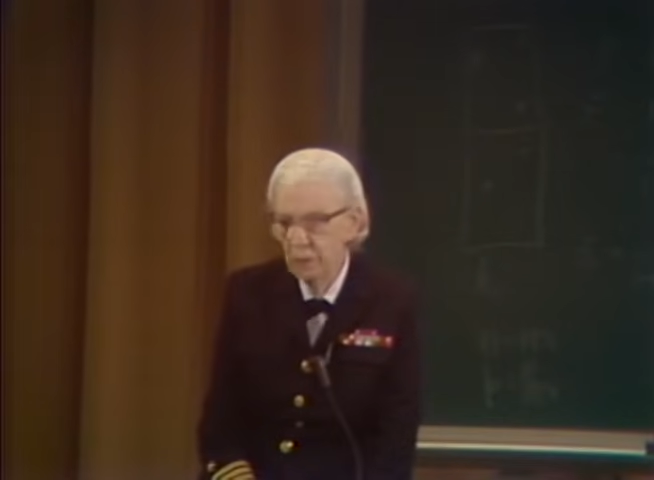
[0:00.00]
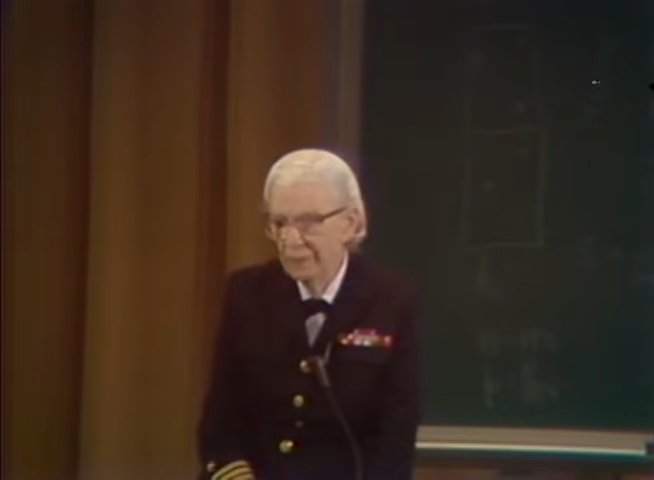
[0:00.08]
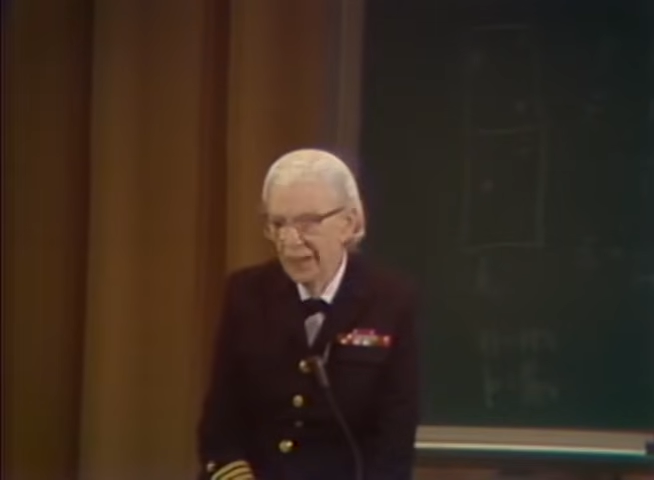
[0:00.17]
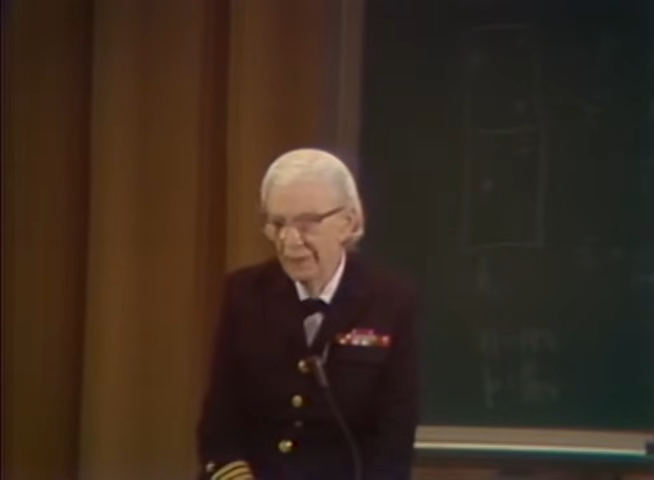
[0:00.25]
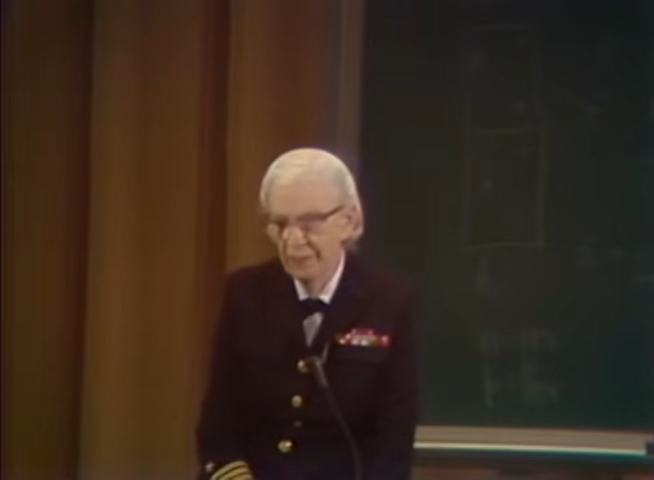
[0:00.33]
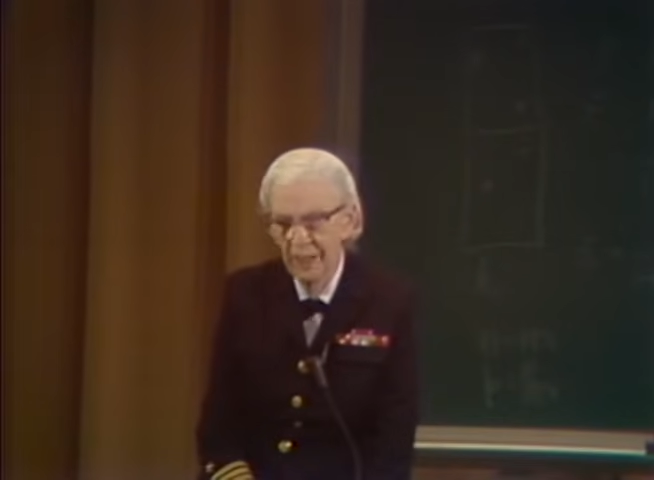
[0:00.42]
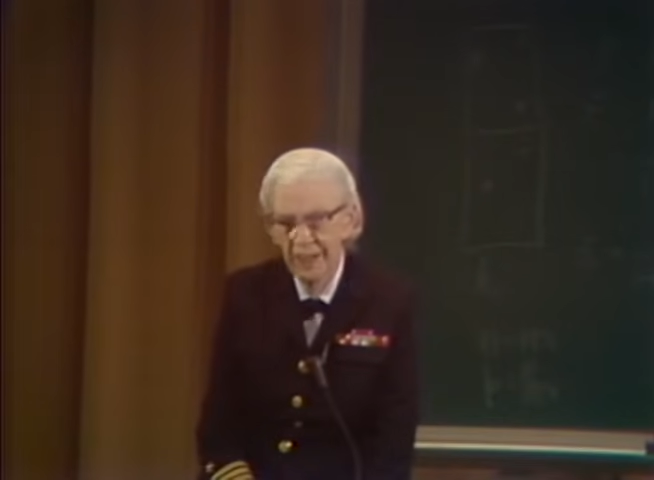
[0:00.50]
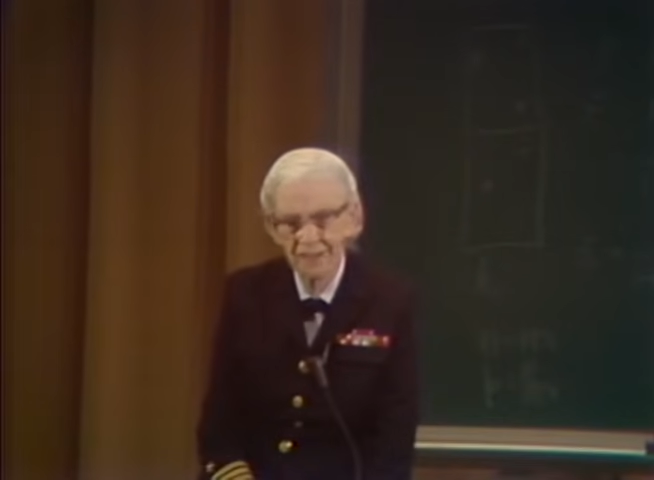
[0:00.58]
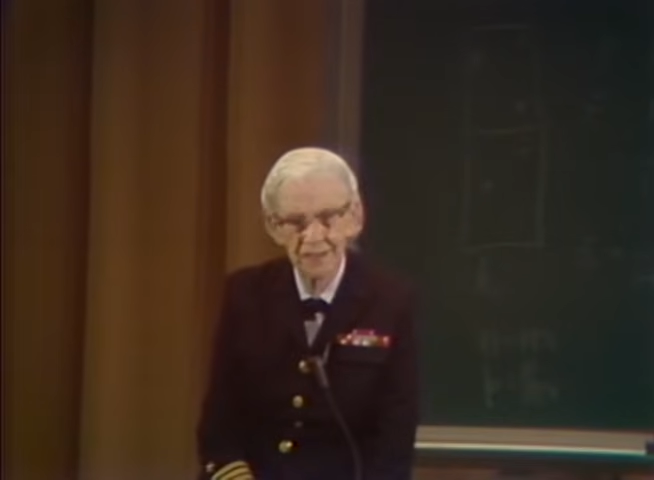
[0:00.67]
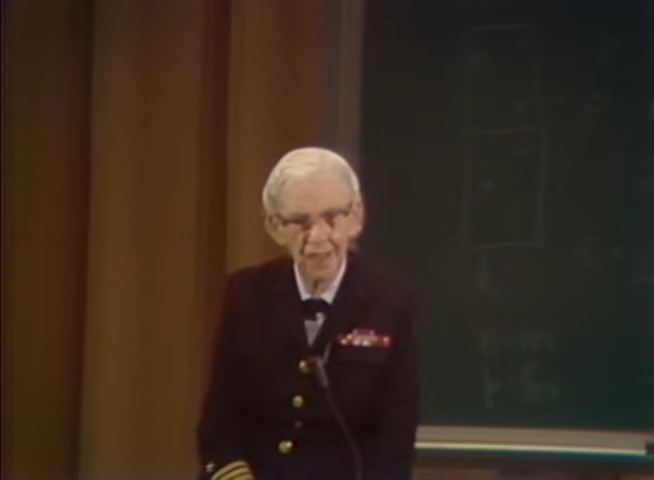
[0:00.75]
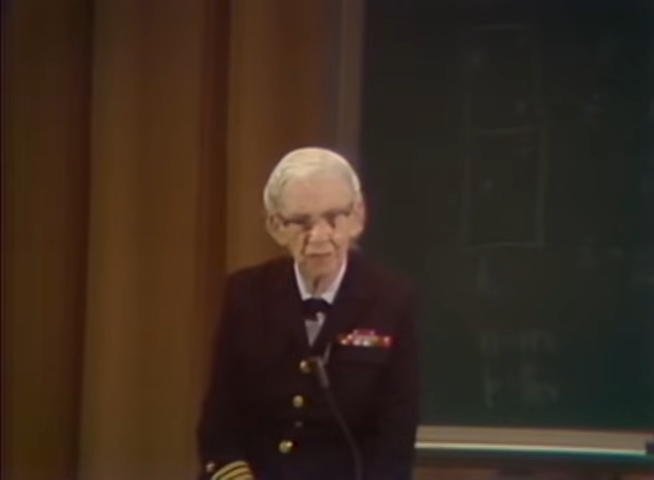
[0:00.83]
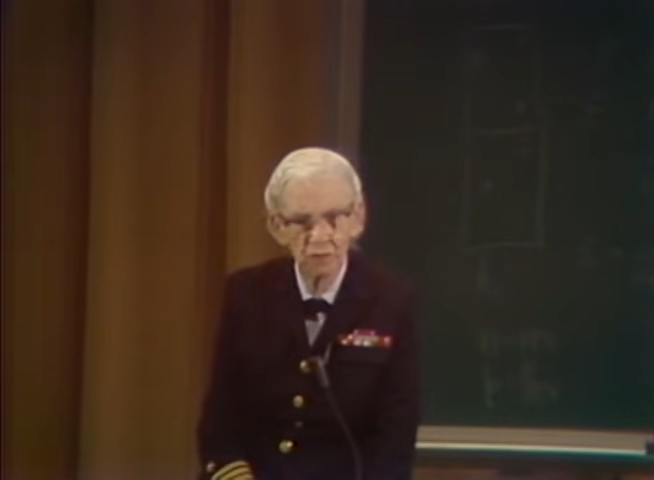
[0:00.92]
we
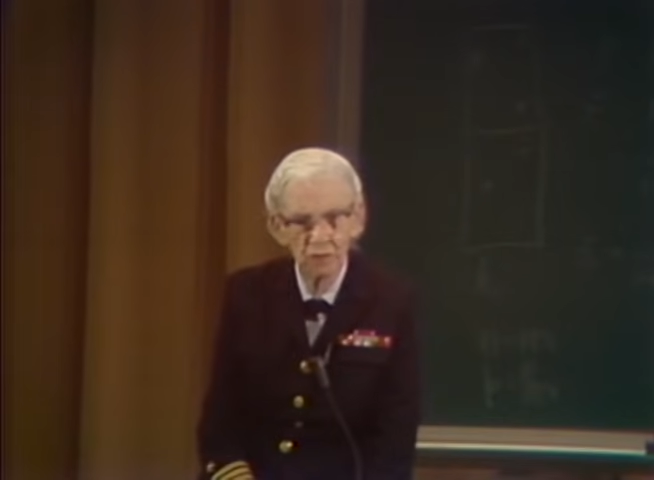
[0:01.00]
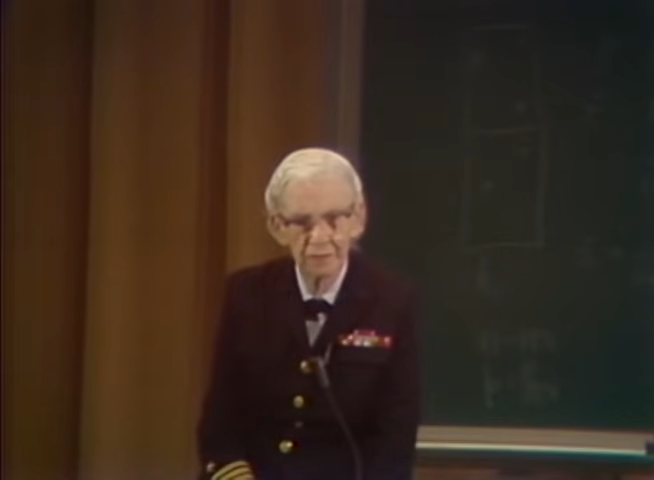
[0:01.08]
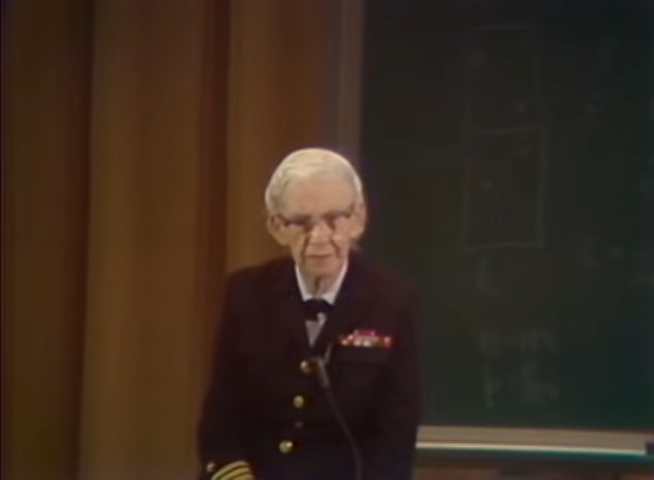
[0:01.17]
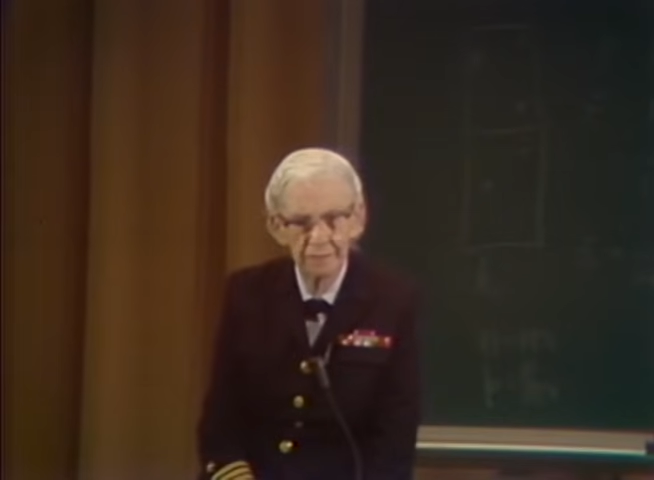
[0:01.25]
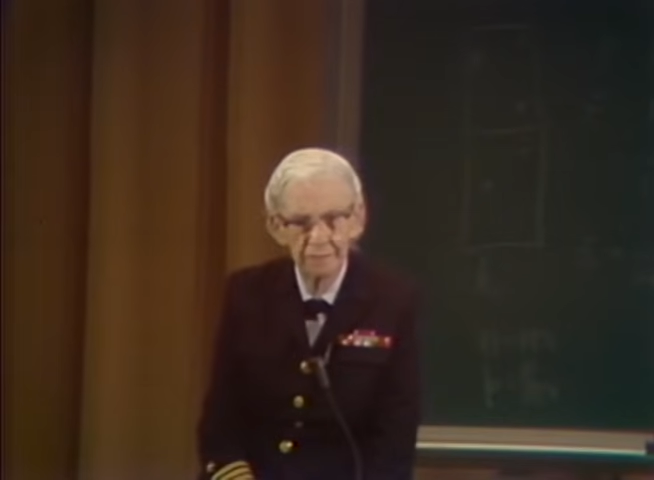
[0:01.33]
bypassed, like Truk.